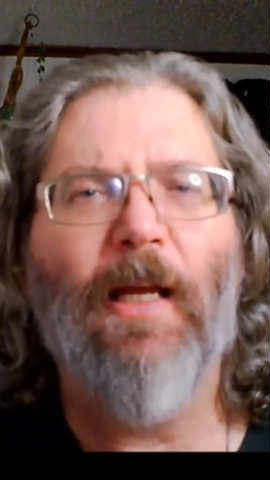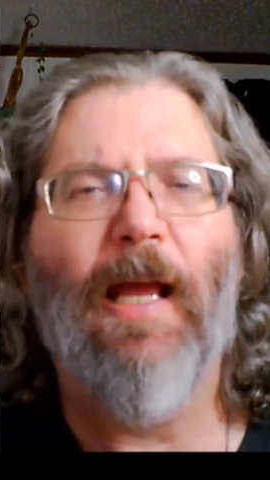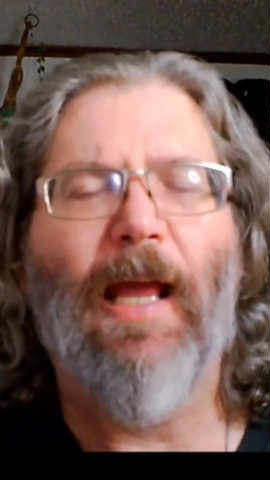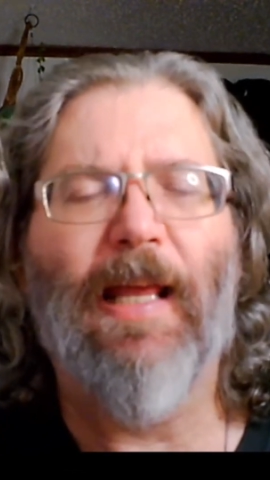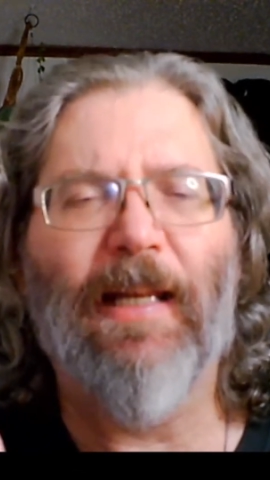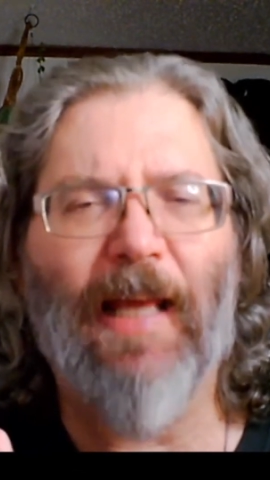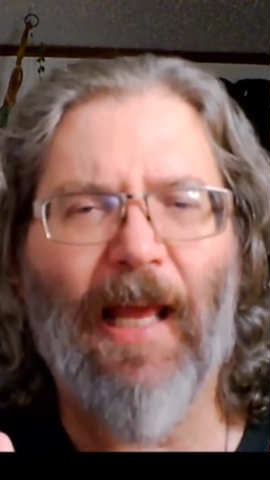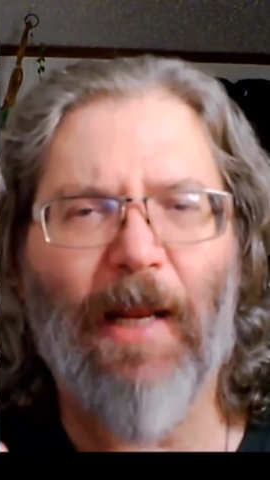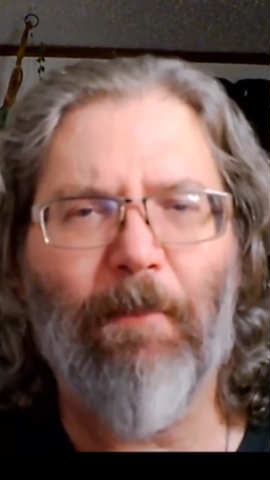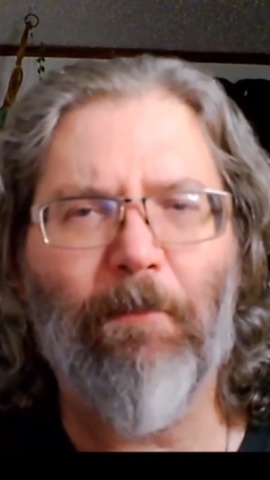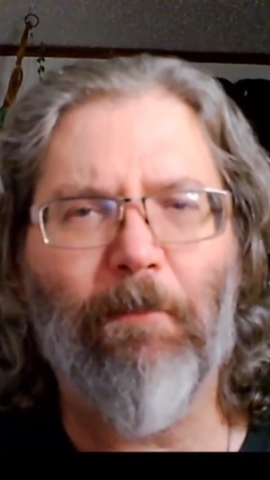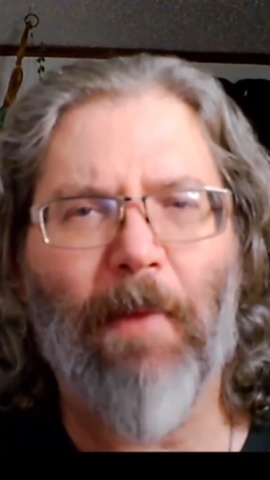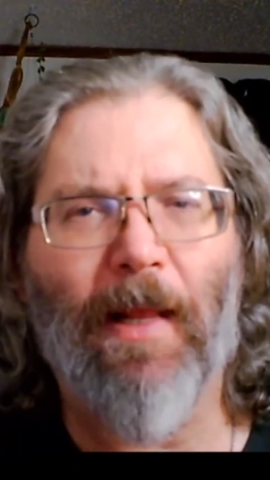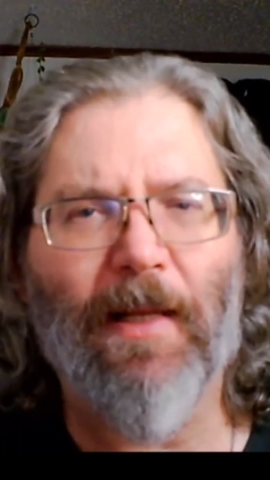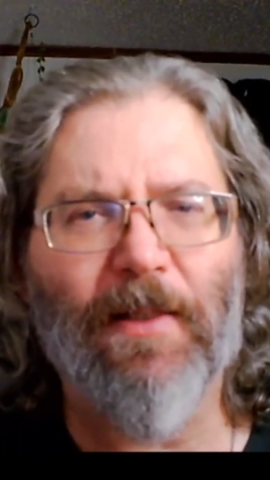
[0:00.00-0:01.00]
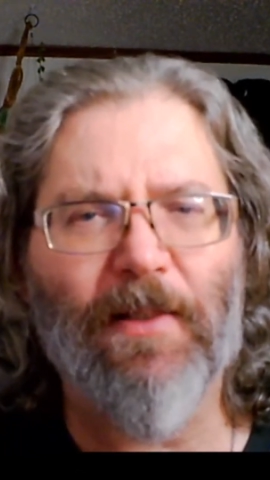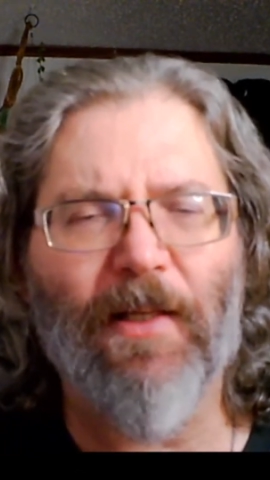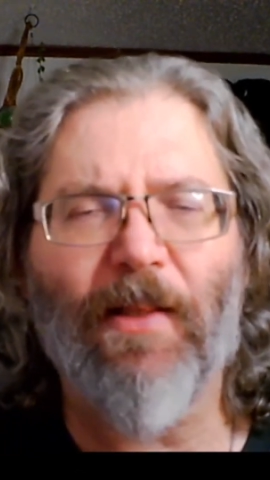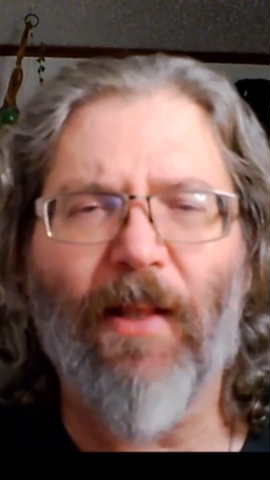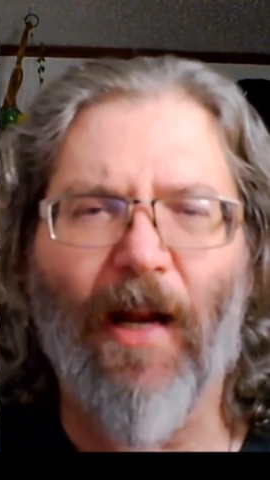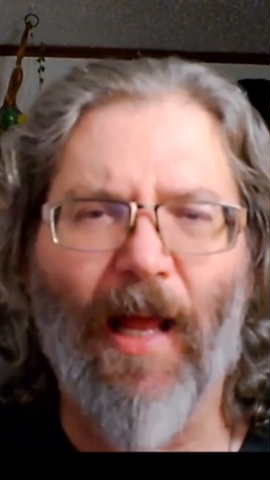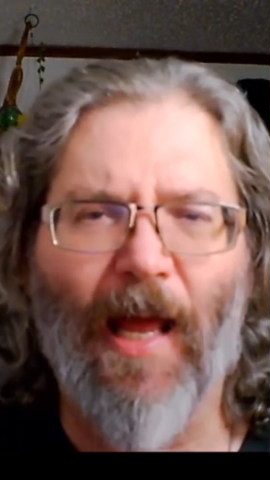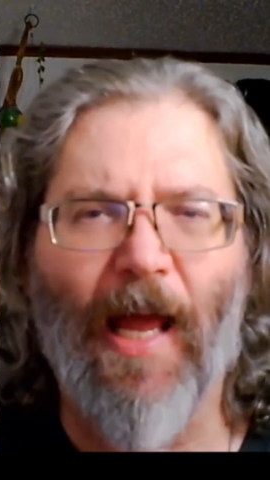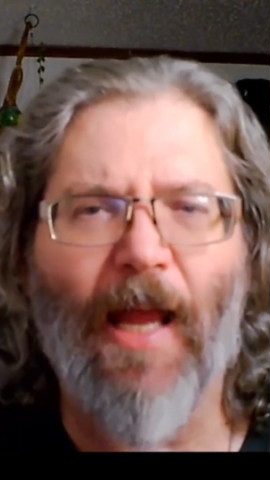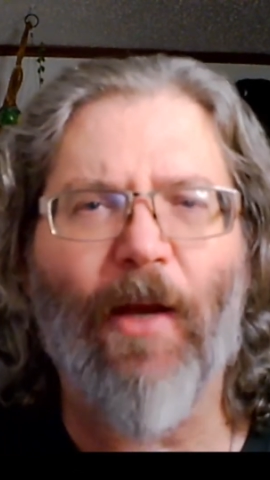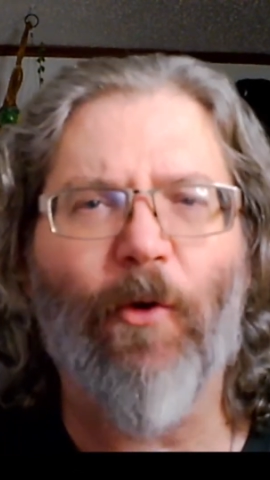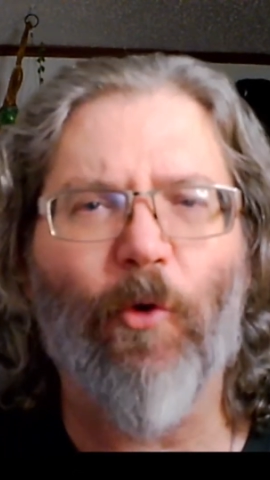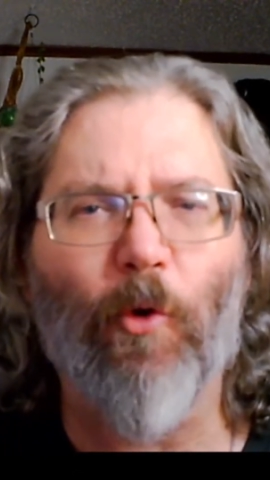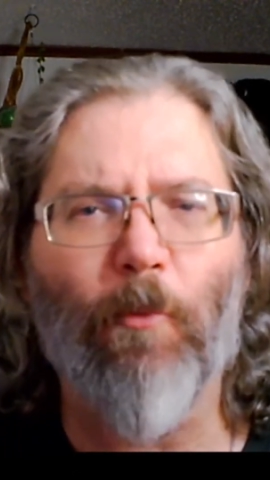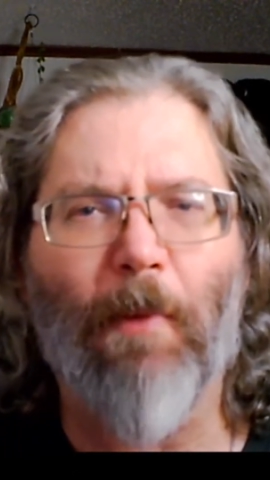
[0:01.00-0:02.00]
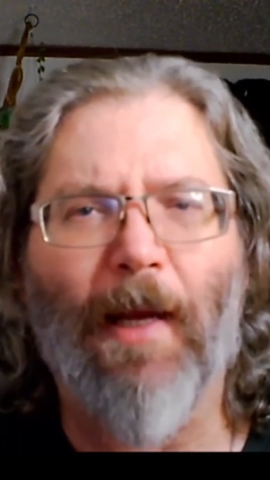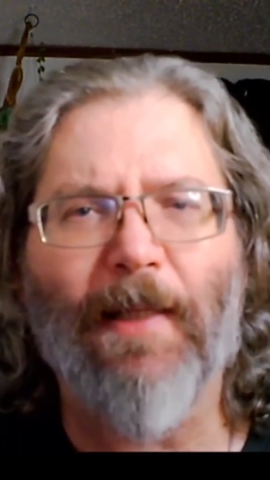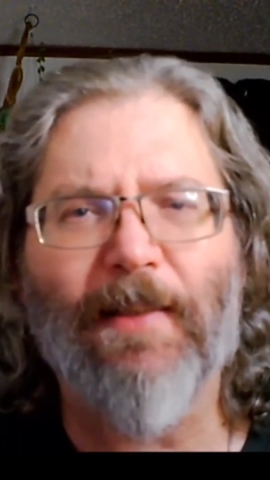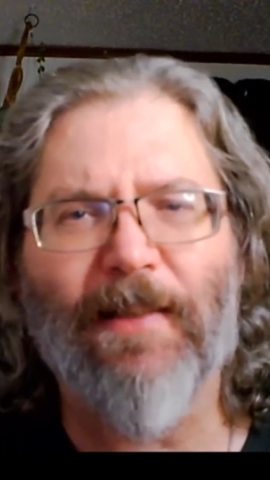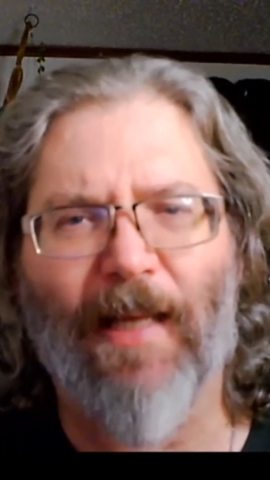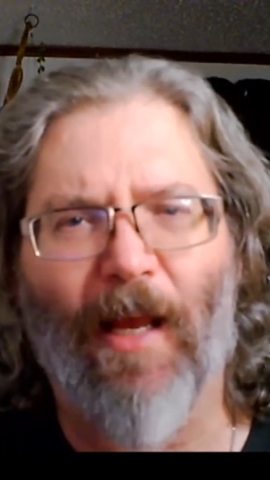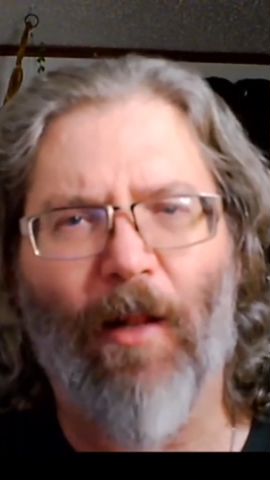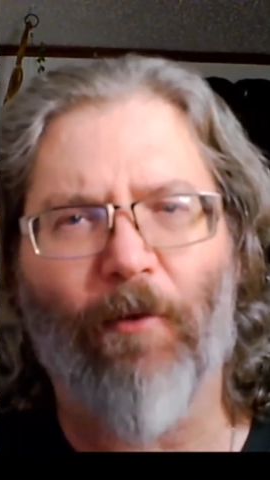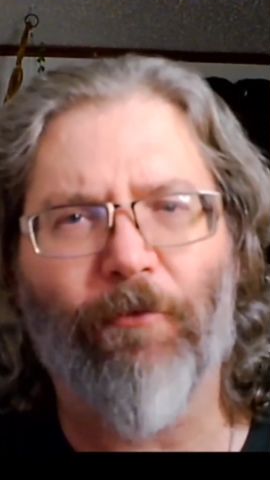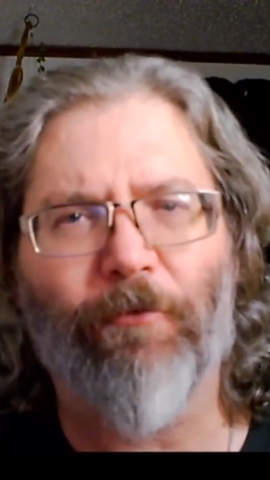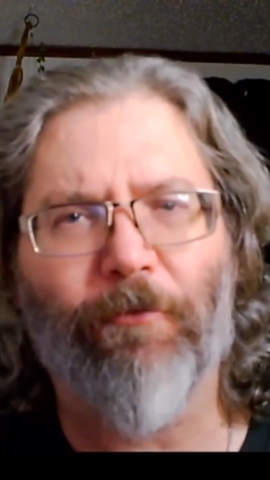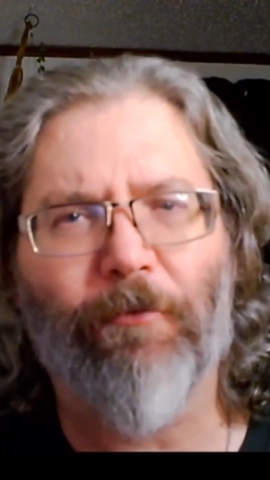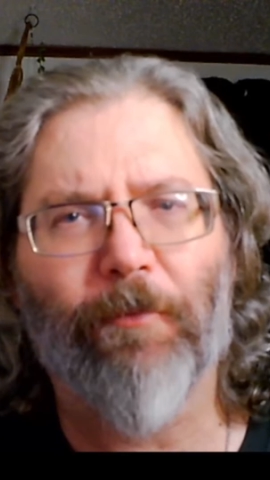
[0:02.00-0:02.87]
and I had medicine that I grew myself